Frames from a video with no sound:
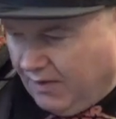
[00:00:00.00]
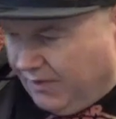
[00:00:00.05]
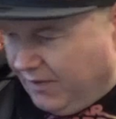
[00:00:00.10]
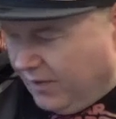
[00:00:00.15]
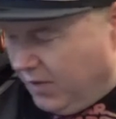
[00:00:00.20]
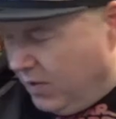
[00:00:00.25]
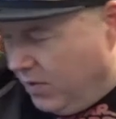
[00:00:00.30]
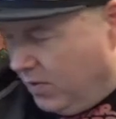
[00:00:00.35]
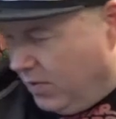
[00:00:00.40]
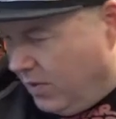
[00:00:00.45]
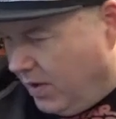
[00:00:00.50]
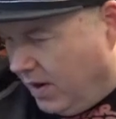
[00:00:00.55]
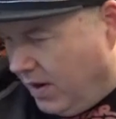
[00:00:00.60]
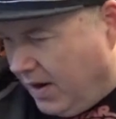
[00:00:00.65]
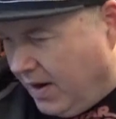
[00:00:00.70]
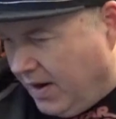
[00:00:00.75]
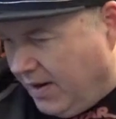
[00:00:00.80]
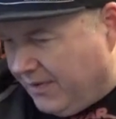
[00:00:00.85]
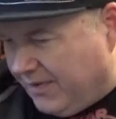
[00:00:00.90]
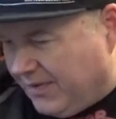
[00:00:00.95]
few
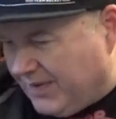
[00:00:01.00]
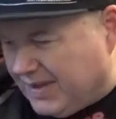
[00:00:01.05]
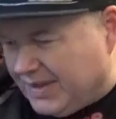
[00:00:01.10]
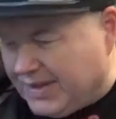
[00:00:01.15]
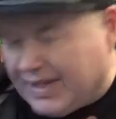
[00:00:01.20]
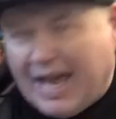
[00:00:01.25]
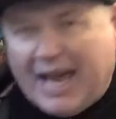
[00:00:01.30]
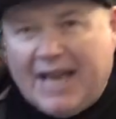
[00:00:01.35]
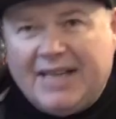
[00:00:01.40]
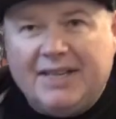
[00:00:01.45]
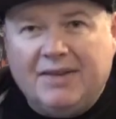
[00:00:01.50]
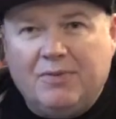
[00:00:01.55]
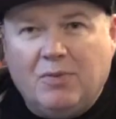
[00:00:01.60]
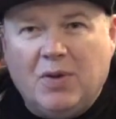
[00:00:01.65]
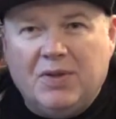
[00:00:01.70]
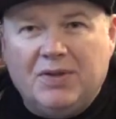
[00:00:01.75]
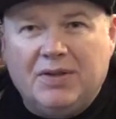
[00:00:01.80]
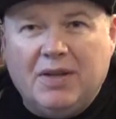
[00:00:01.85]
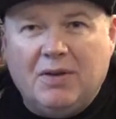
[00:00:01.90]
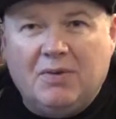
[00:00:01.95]
I've just added,
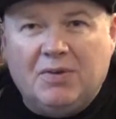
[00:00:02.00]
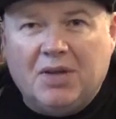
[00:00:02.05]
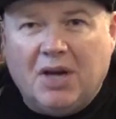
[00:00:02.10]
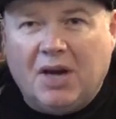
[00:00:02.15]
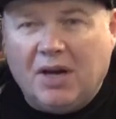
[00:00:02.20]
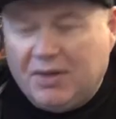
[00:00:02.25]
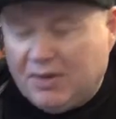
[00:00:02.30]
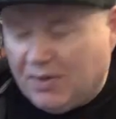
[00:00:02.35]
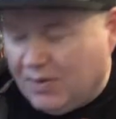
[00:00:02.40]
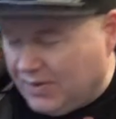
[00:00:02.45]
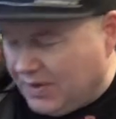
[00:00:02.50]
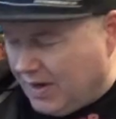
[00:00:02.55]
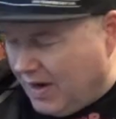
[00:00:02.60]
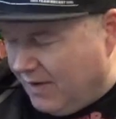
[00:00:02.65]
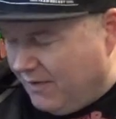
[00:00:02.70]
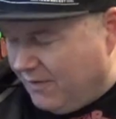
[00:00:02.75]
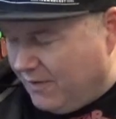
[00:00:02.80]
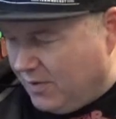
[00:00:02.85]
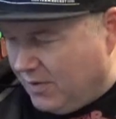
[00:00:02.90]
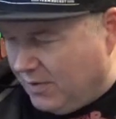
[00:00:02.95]
one little titles that
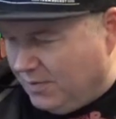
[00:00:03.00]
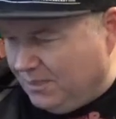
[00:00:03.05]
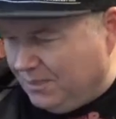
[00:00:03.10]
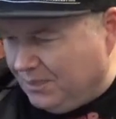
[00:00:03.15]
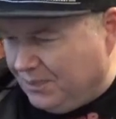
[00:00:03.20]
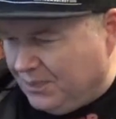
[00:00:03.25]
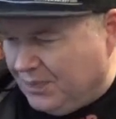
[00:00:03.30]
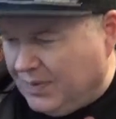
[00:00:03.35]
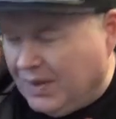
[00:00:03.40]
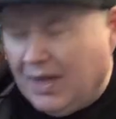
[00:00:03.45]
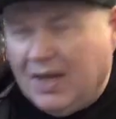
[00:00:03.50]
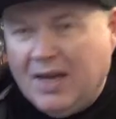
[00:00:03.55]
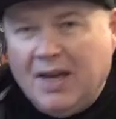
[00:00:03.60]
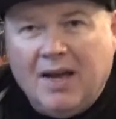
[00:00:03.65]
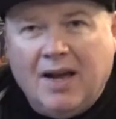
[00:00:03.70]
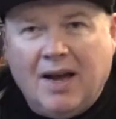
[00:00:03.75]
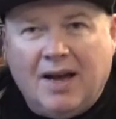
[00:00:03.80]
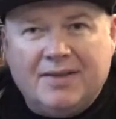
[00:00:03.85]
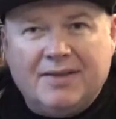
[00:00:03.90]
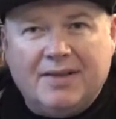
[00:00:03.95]
I thought,
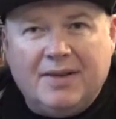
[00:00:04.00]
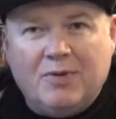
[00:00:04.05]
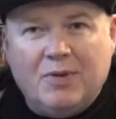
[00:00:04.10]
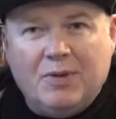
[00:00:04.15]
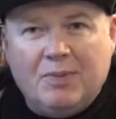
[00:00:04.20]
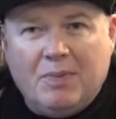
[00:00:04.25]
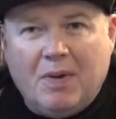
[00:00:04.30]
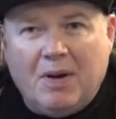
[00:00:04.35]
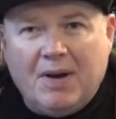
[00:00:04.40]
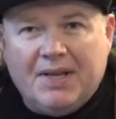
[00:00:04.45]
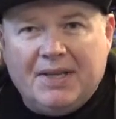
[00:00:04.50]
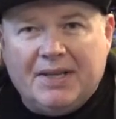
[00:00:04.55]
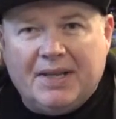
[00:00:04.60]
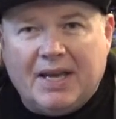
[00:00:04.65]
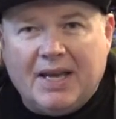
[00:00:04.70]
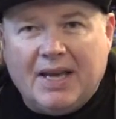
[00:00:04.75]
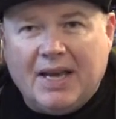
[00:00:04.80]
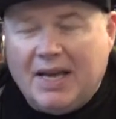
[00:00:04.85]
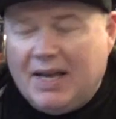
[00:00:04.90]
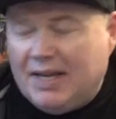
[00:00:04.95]
I still wouldn't mind
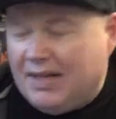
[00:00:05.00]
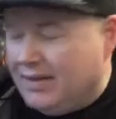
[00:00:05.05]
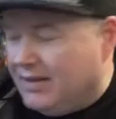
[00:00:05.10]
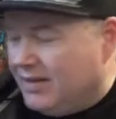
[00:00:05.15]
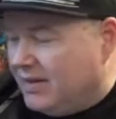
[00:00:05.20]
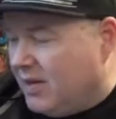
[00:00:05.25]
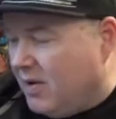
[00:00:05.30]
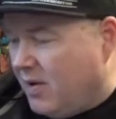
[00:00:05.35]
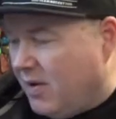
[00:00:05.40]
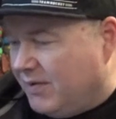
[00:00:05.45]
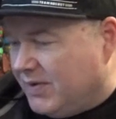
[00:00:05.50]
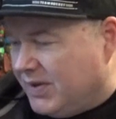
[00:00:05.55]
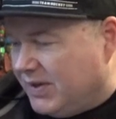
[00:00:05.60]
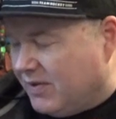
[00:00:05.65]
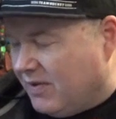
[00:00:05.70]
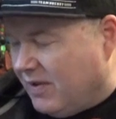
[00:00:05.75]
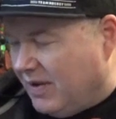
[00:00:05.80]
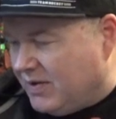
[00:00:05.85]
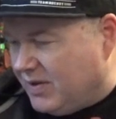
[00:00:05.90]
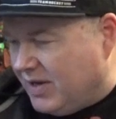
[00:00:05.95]
that, and so I've
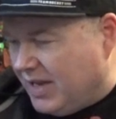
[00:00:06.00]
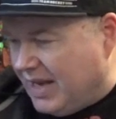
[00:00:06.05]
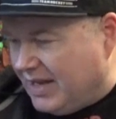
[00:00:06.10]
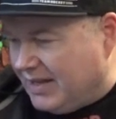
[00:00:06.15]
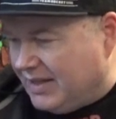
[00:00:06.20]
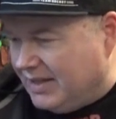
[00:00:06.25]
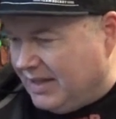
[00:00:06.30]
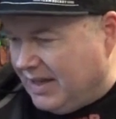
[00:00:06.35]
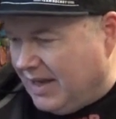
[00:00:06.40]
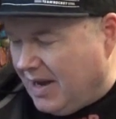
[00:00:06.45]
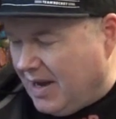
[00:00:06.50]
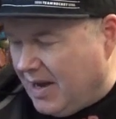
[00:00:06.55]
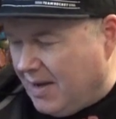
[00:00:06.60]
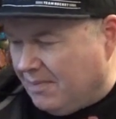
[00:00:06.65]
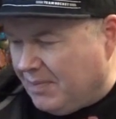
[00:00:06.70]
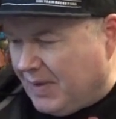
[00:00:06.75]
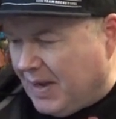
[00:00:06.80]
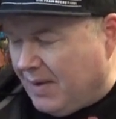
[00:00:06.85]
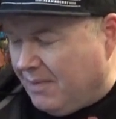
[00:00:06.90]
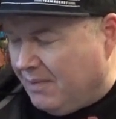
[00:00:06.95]
just gradually added it
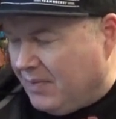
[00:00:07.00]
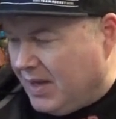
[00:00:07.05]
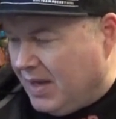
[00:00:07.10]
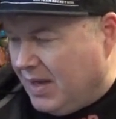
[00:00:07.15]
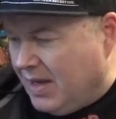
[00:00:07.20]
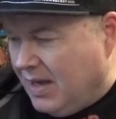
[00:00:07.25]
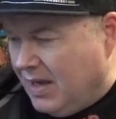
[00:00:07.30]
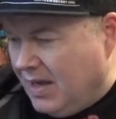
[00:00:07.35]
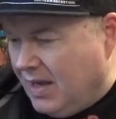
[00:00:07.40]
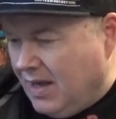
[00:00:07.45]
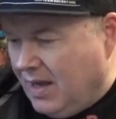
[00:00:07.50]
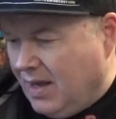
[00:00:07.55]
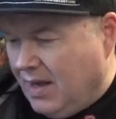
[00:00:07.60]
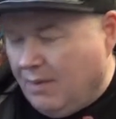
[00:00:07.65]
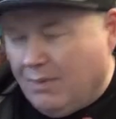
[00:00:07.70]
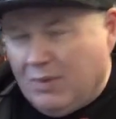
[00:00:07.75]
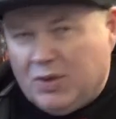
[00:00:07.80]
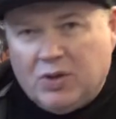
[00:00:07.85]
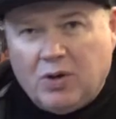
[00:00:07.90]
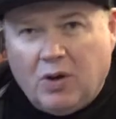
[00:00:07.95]
up. Now,
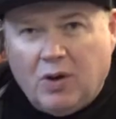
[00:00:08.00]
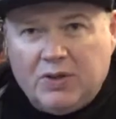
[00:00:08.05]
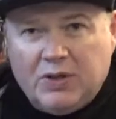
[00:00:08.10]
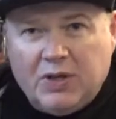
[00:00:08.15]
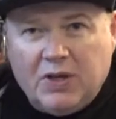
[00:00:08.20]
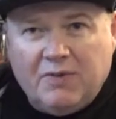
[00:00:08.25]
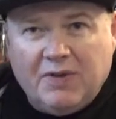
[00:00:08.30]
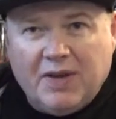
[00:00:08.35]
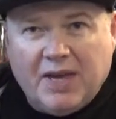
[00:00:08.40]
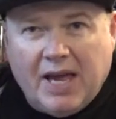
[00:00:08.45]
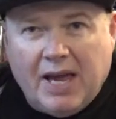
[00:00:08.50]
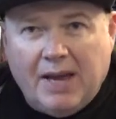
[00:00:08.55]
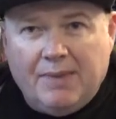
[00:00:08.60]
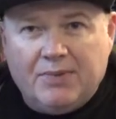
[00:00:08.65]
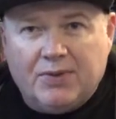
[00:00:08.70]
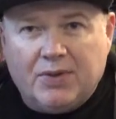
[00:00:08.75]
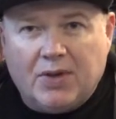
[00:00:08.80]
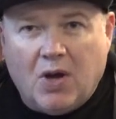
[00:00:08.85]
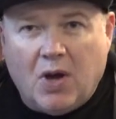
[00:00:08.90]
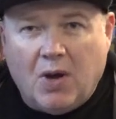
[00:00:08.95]
the majority of the
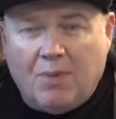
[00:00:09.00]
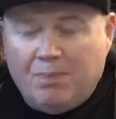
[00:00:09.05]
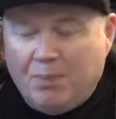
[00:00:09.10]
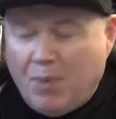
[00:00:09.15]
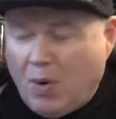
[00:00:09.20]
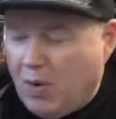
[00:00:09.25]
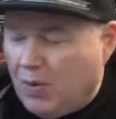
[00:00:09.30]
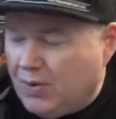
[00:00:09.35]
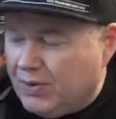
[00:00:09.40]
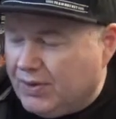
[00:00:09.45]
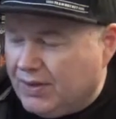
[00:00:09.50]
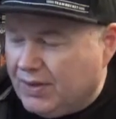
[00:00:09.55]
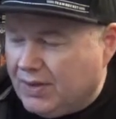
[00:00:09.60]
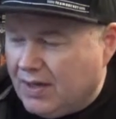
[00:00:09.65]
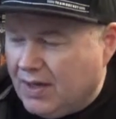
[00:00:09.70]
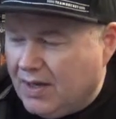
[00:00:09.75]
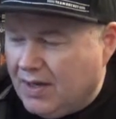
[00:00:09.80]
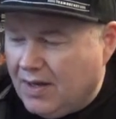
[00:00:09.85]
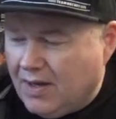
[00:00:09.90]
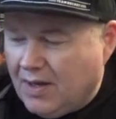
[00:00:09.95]
games are
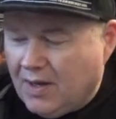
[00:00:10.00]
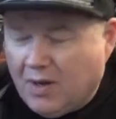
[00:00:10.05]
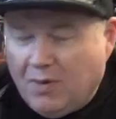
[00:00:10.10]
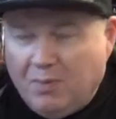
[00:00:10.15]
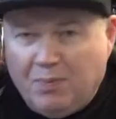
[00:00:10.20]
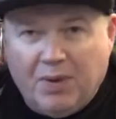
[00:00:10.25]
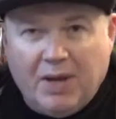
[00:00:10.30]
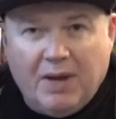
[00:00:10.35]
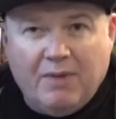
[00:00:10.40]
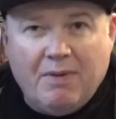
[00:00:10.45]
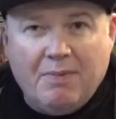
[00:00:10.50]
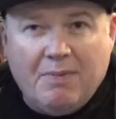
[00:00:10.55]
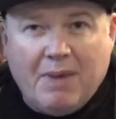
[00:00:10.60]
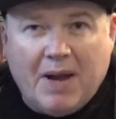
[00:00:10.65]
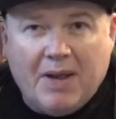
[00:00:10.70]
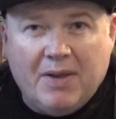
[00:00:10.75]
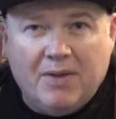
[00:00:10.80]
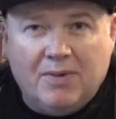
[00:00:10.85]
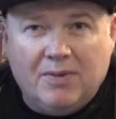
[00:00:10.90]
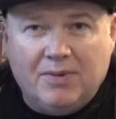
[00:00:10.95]
boxed, complete with
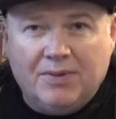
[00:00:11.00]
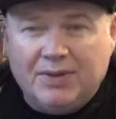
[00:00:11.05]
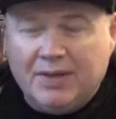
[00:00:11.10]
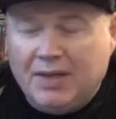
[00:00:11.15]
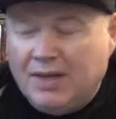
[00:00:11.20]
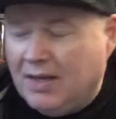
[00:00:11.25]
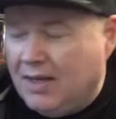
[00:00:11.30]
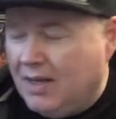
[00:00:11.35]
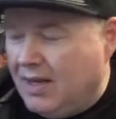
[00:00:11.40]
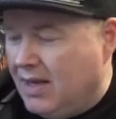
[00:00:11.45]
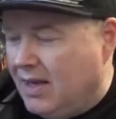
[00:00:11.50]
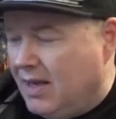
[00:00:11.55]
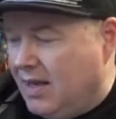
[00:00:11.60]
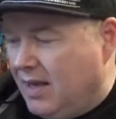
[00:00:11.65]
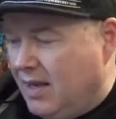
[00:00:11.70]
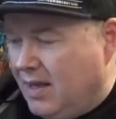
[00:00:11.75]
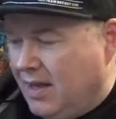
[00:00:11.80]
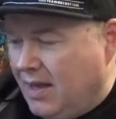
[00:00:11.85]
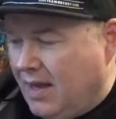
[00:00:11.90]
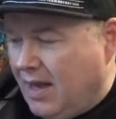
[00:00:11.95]
manuals,
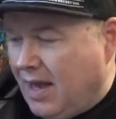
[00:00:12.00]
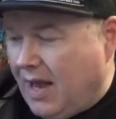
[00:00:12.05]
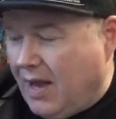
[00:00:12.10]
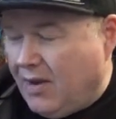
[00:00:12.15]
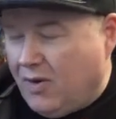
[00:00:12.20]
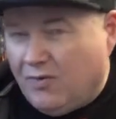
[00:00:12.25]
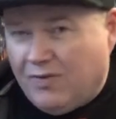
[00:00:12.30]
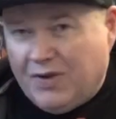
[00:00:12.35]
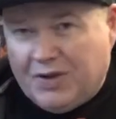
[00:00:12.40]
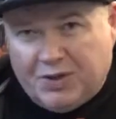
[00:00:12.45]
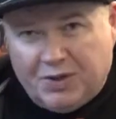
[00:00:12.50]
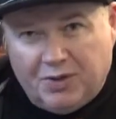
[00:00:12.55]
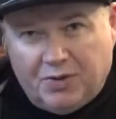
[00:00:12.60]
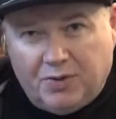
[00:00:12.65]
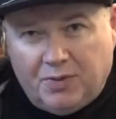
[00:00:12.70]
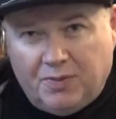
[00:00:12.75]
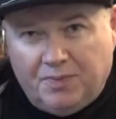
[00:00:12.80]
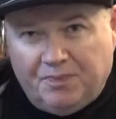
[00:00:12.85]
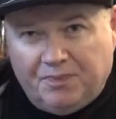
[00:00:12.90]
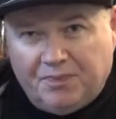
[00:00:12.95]
and
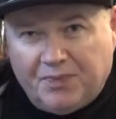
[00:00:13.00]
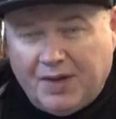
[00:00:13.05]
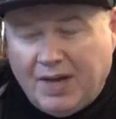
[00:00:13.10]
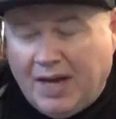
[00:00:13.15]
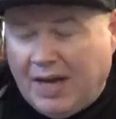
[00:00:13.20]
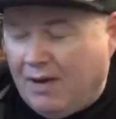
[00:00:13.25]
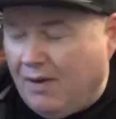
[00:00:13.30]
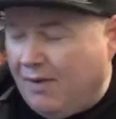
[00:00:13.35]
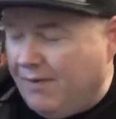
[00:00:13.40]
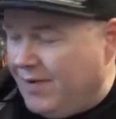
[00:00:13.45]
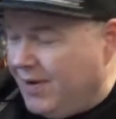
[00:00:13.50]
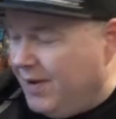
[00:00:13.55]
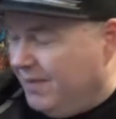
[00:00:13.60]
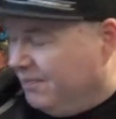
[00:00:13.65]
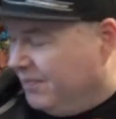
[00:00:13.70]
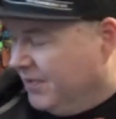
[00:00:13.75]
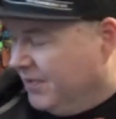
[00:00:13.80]
original. However,